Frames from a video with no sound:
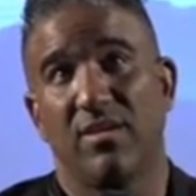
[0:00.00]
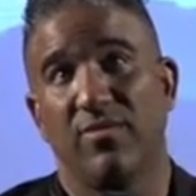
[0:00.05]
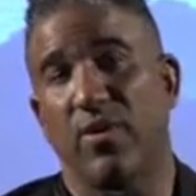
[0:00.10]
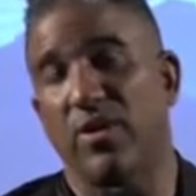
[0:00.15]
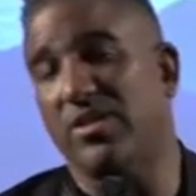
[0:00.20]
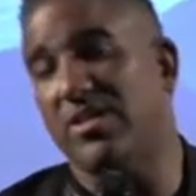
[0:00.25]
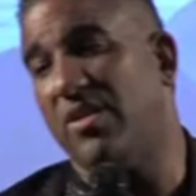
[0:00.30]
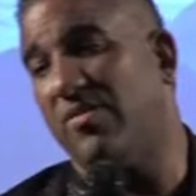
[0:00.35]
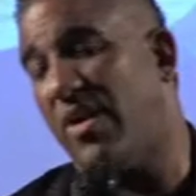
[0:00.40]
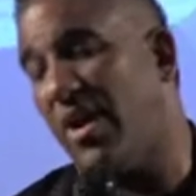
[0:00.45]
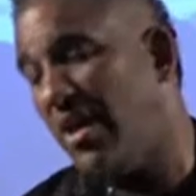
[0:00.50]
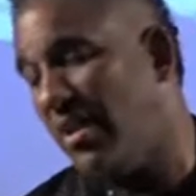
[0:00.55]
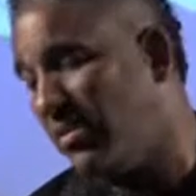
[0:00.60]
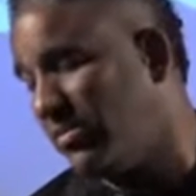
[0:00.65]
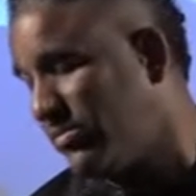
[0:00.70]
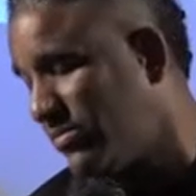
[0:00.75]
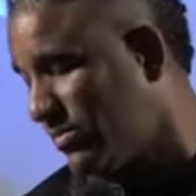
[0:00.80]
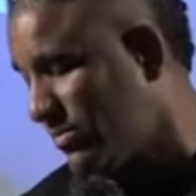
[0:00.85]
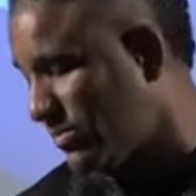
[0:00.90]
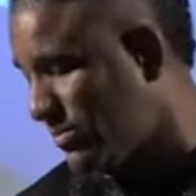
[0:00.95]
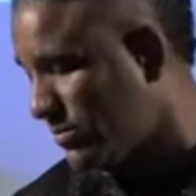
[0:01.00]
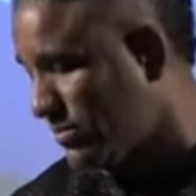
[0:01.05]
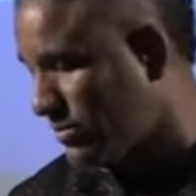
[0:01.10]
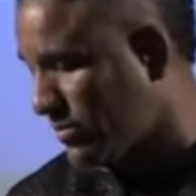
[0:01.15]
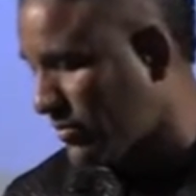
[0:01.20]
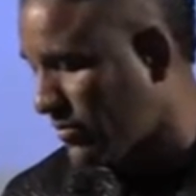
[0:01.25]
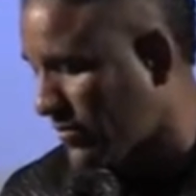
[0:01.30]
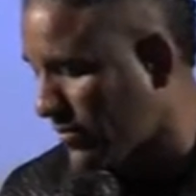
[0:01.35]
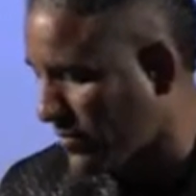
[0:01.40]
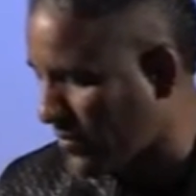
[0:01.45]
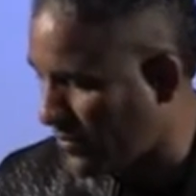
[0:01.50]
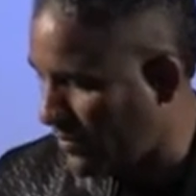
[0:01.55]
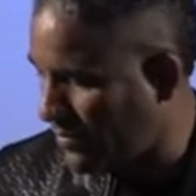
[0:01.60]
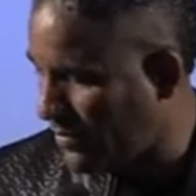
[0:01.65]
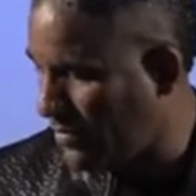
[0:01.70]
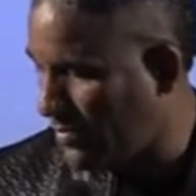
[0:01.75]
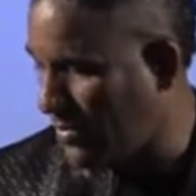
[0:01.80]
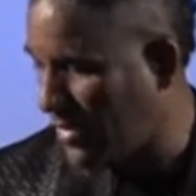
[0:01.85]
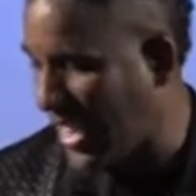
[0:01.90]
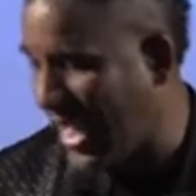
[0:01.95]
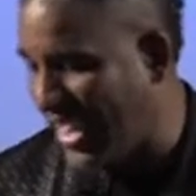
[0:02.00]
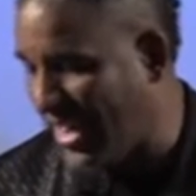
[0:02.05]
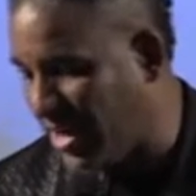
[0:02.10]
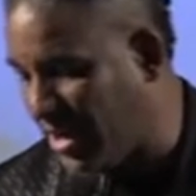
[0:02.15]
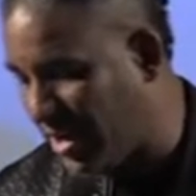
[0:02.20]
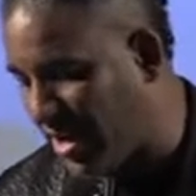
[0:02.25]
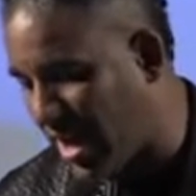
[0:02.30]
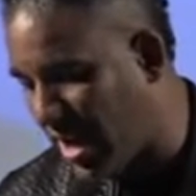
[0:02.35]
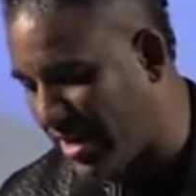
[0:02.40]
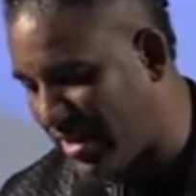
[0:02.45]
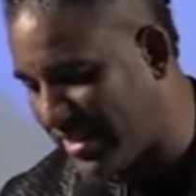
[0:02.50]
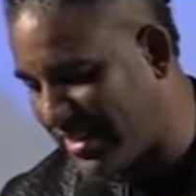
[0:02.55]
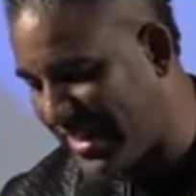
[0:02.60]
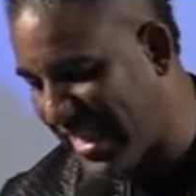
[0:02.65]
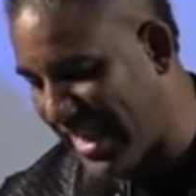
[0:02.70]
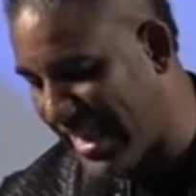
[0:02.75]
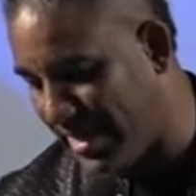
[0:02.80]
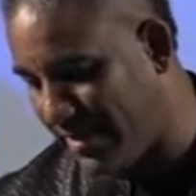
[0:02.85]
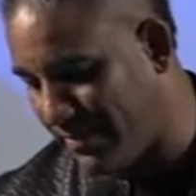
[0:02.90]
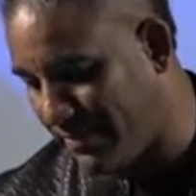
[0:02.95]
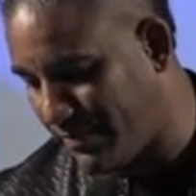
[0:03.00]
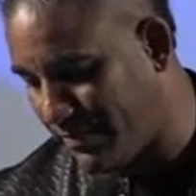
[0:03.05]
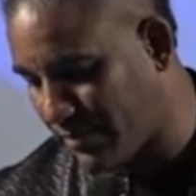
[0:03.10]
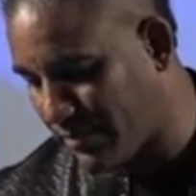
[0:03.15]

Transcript: First of all, I need you to understand